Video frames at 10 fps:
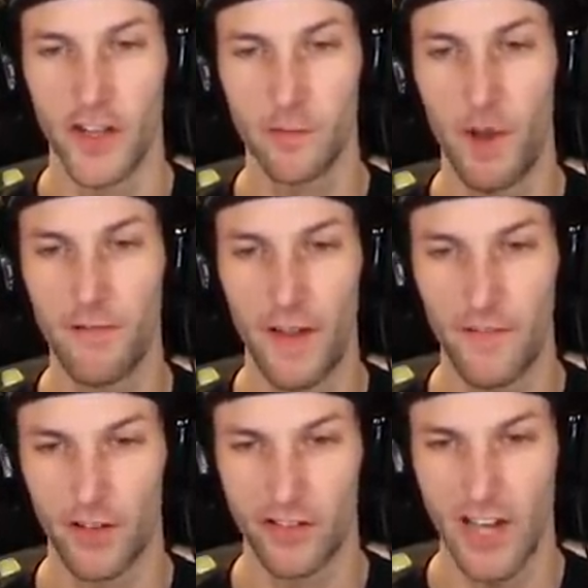That's my
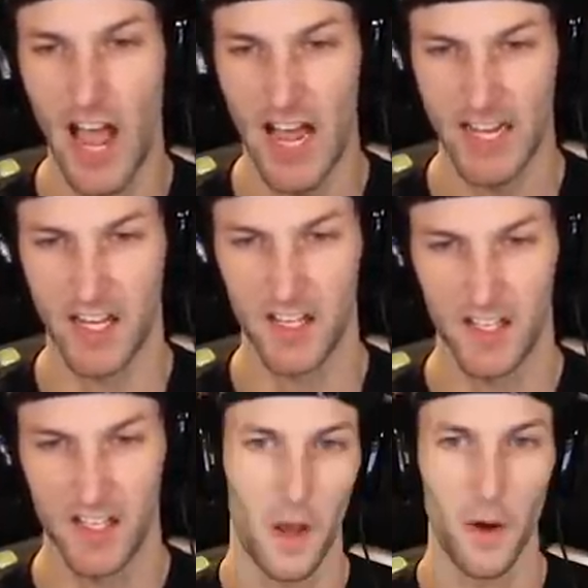favorite snack.
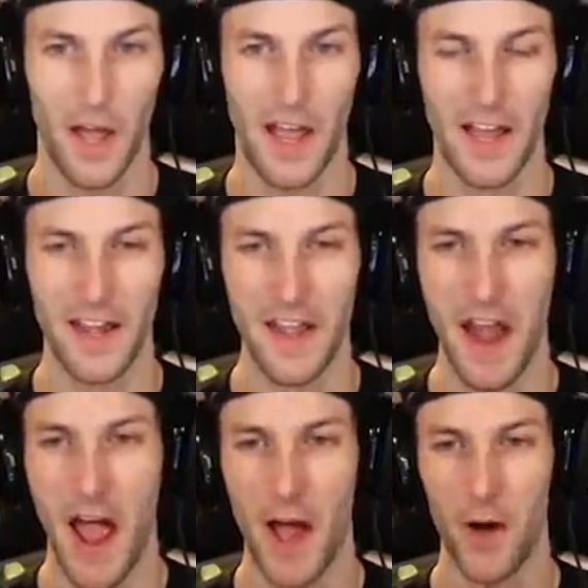Okay, and
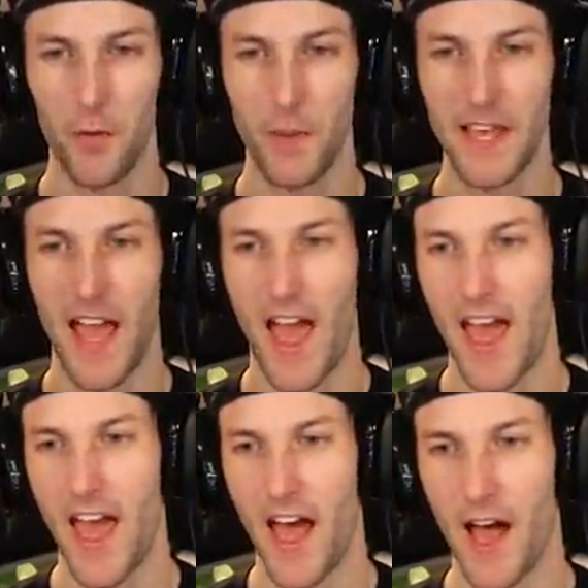now we
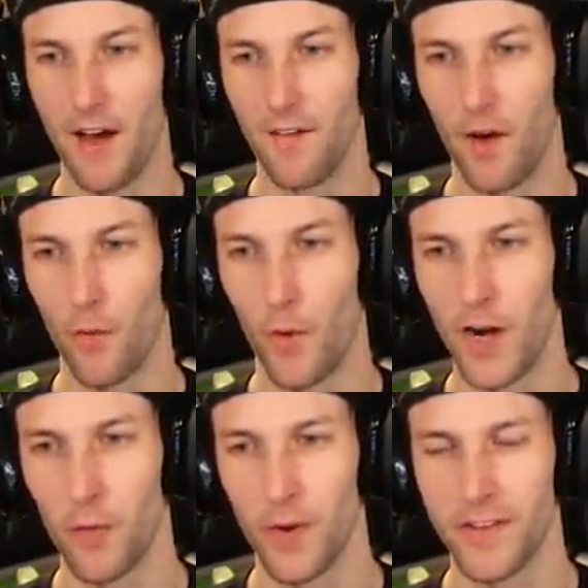have,
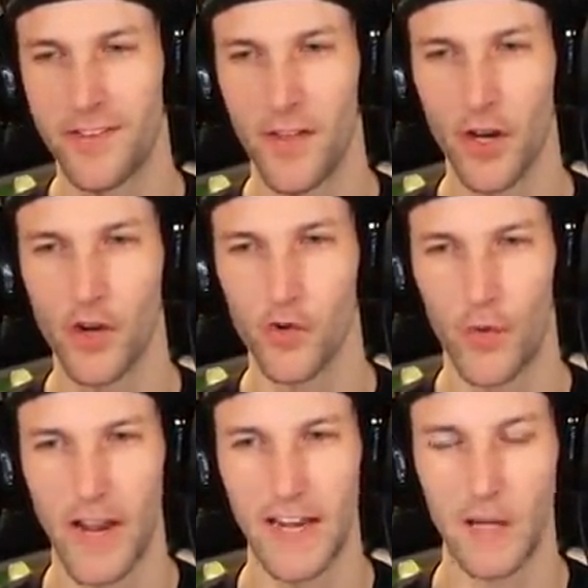where was the
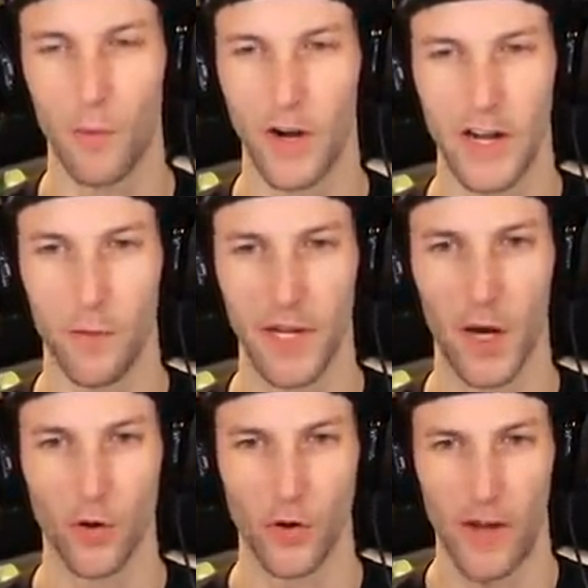granny one? Here we
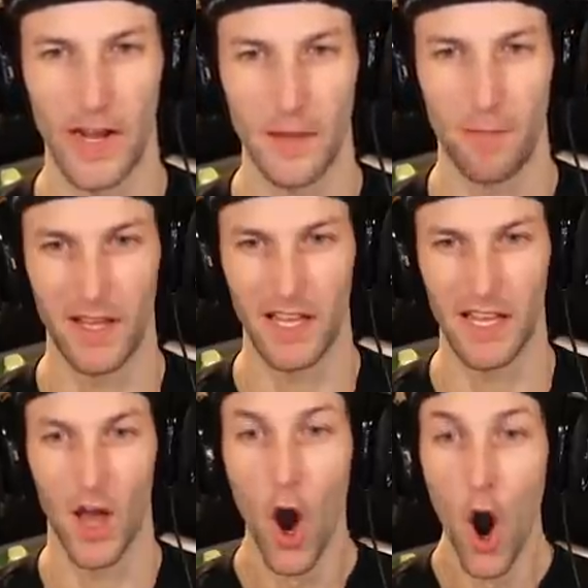go, Granny Piggy.